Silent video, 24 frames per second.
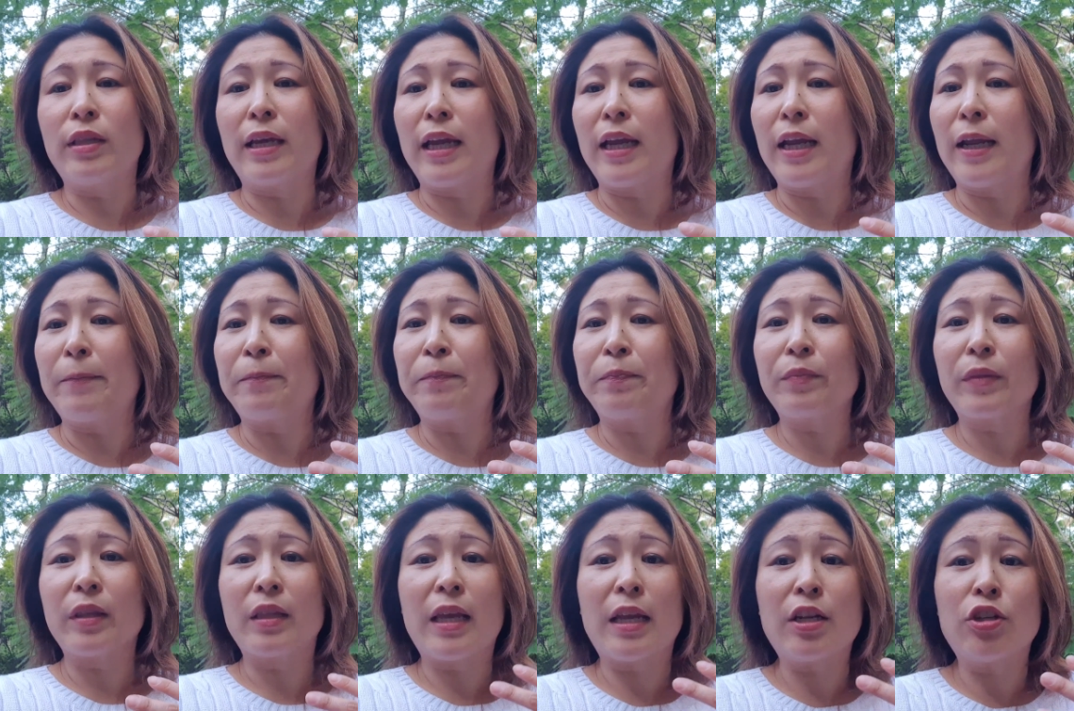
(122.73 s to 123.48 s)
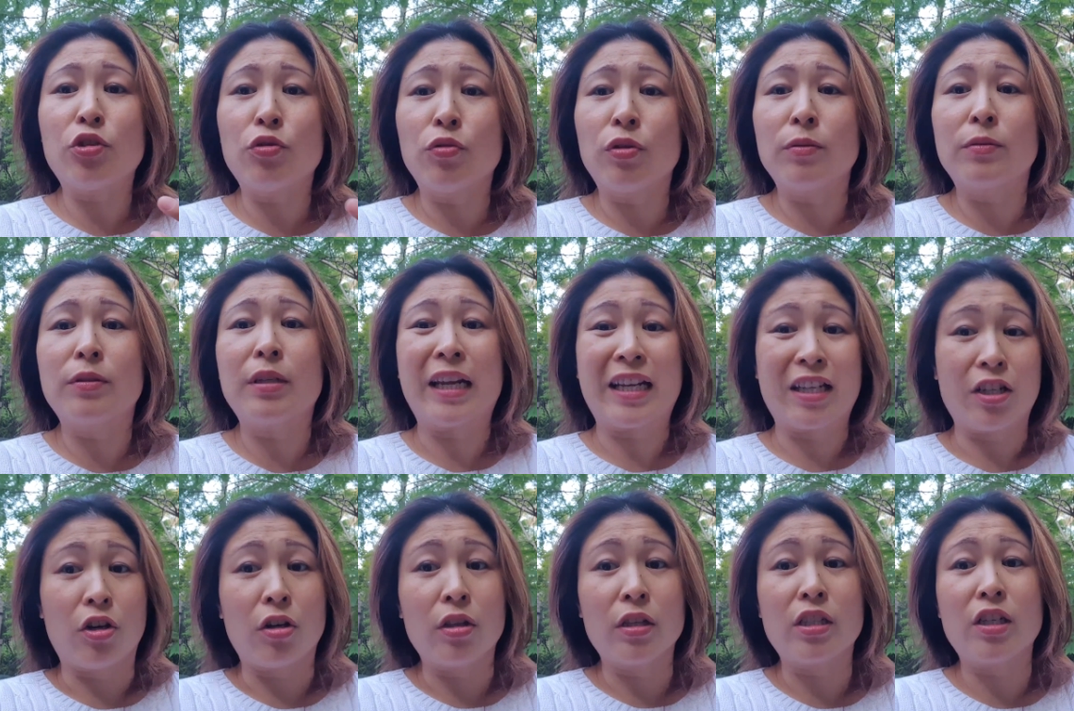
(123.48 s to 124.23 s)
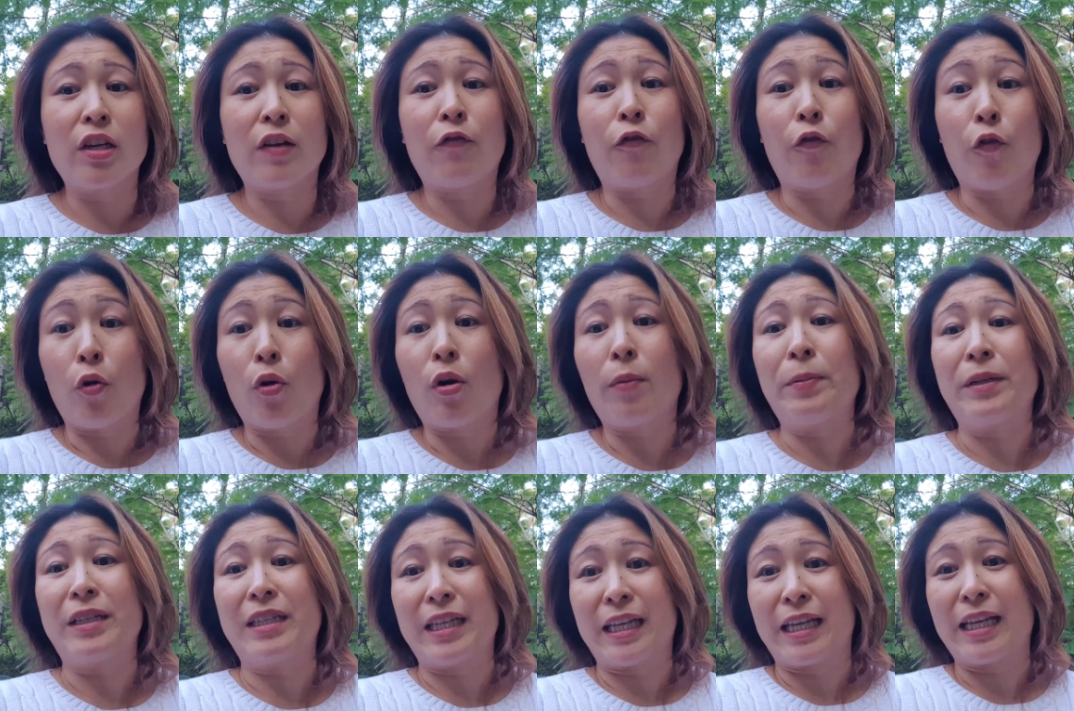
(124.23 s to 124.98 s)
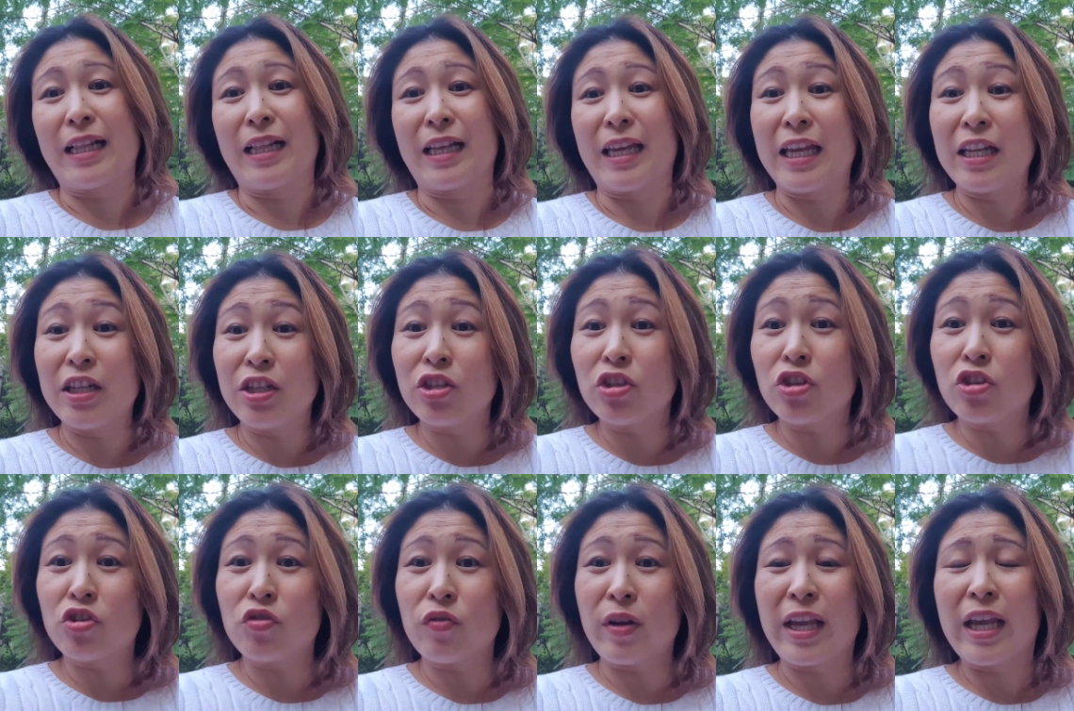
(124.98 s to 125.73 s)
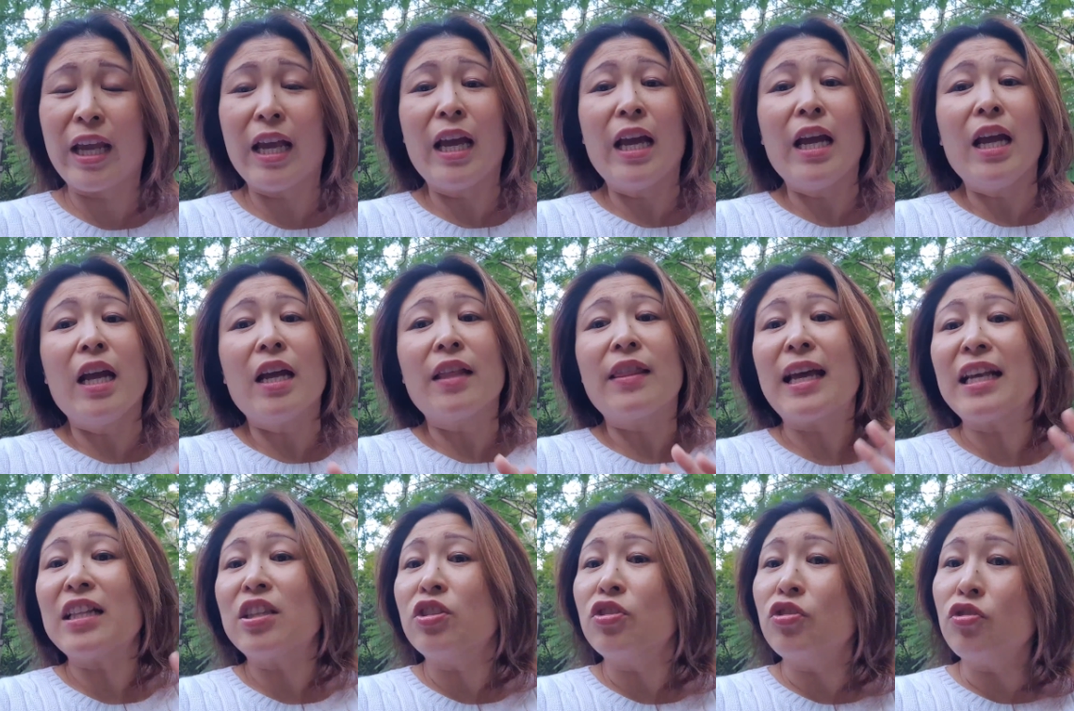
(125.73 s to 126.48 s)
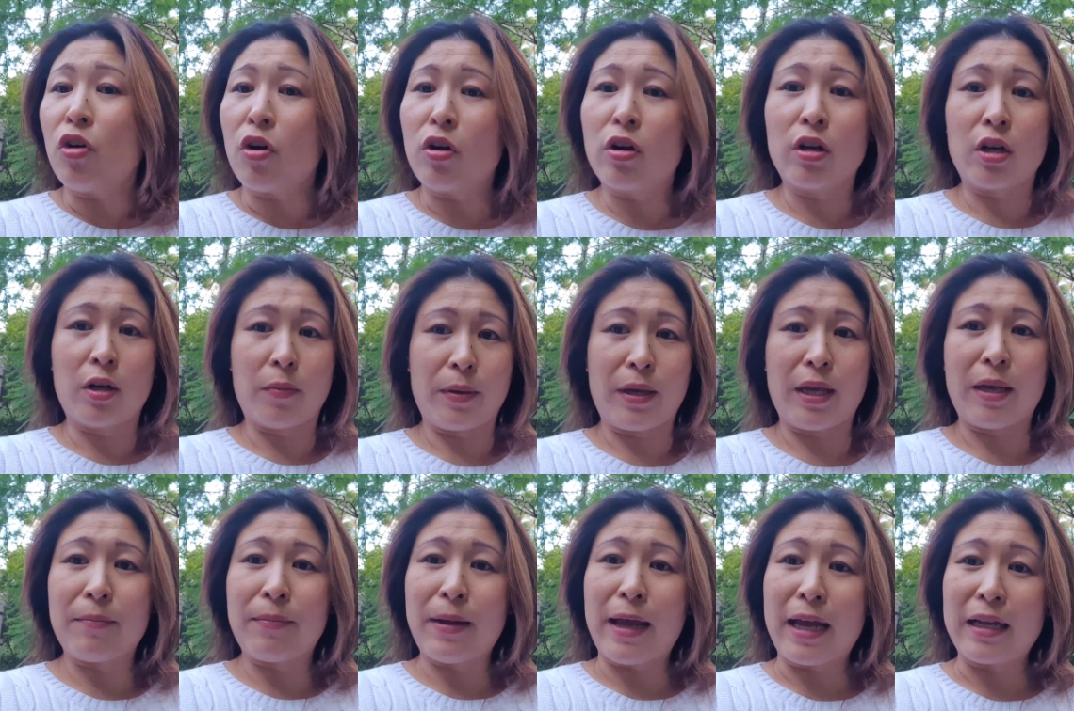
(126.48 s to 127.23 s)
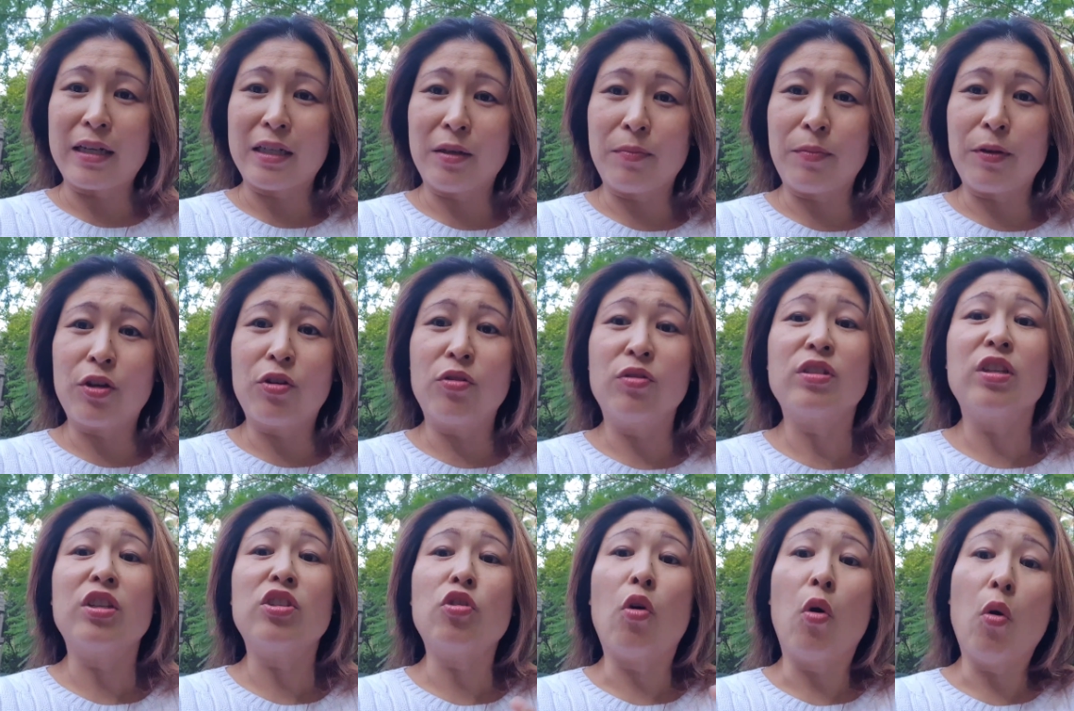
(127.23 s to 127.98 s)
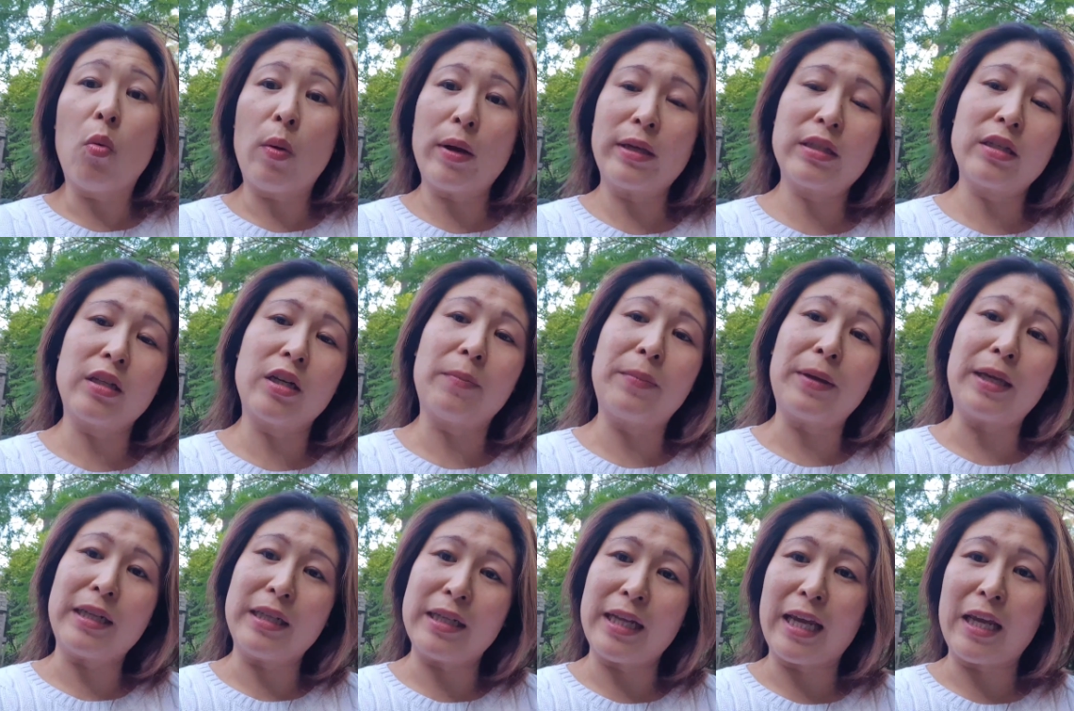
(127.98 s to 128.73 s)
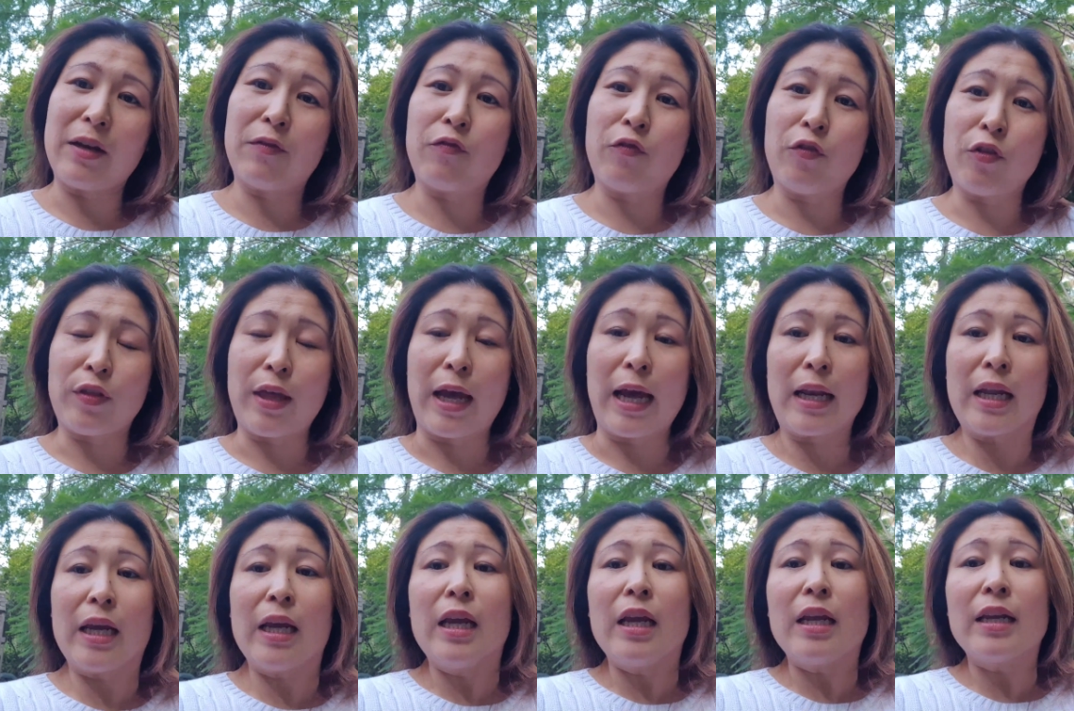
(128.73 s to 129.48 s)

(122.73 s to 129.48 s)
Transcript: they they do a technology for a particular industry, that's not going to be impacted because there's always going to be need for that.